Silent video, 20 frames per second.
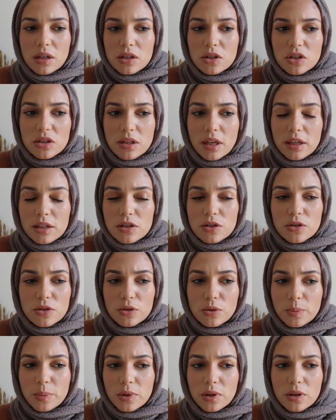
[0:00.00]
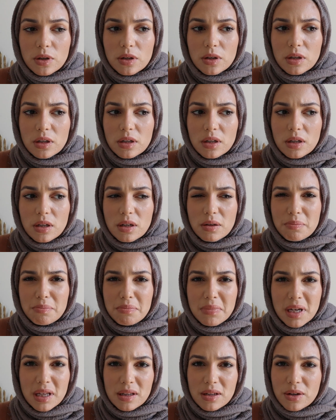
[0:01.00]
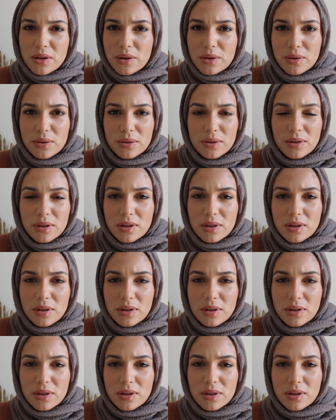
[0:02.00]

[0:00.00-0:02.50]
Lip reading: just like super mellow.